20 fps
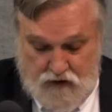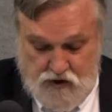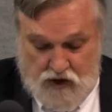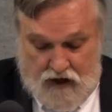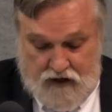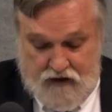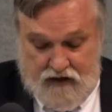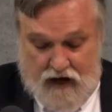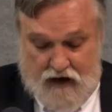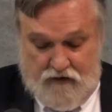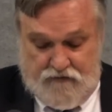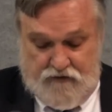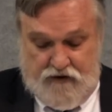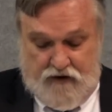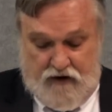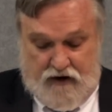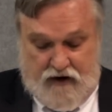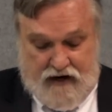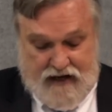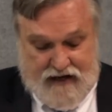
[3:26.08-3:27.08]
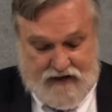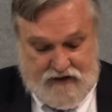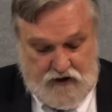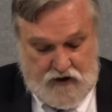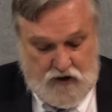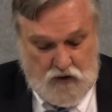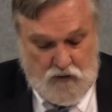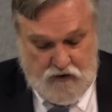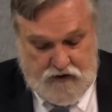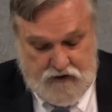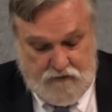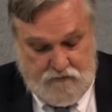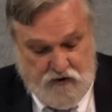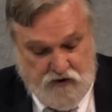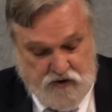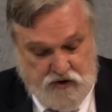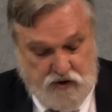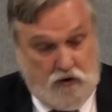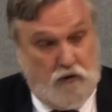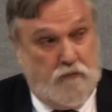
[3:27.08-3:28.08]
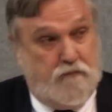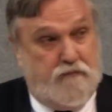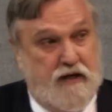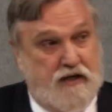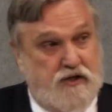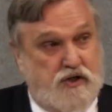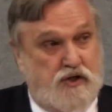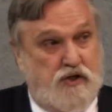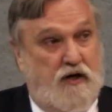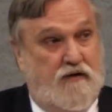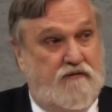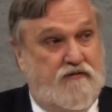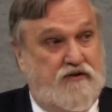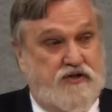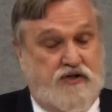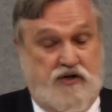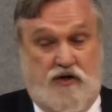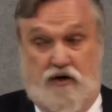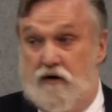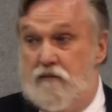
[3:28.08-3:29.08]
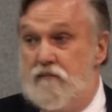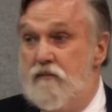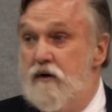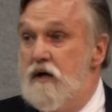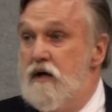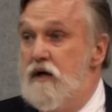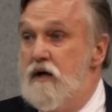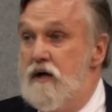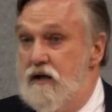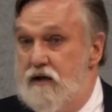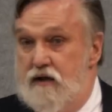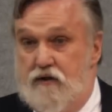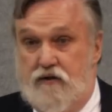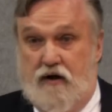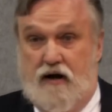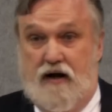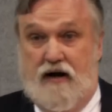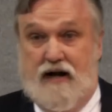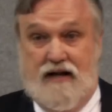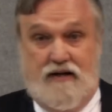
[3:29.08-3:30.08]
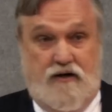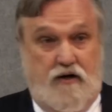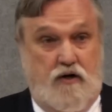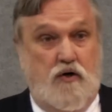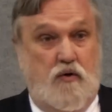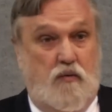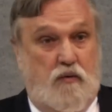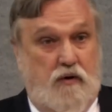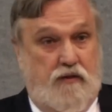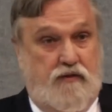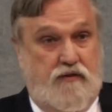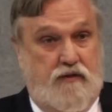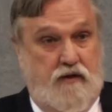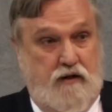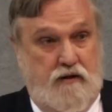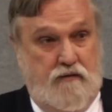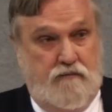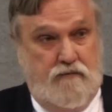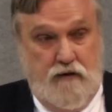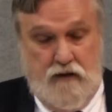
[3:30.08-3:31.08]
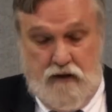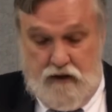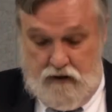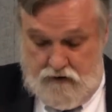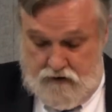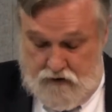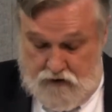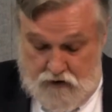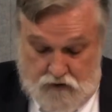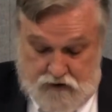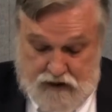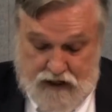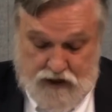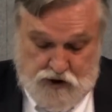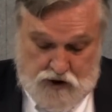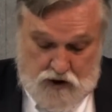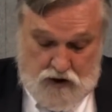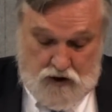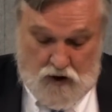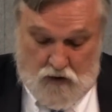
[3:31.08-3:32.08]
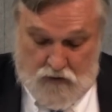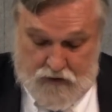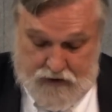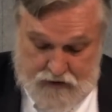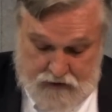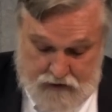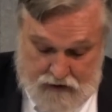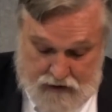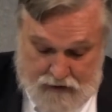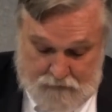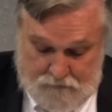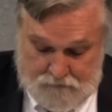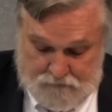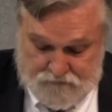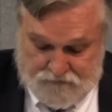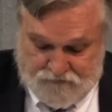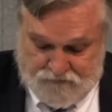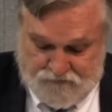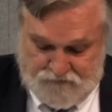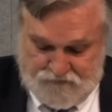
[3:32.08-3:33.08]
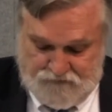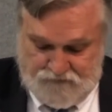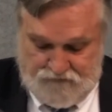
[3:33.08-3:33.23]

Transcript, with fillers: John Calvin thought it had to do with the musical pitch of the psalm. He thought it had to do with the, the notation going up.